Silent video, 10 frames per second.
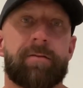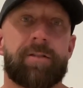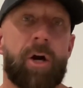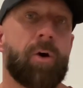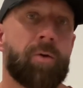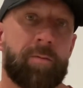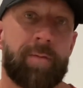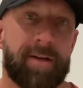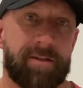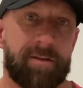tone
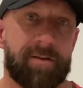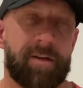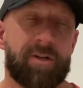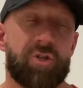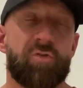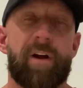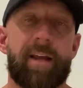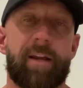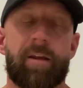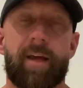muscles and
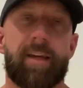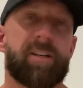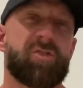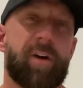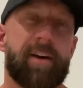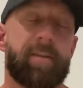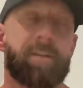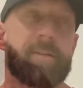shredded, like get shredded in the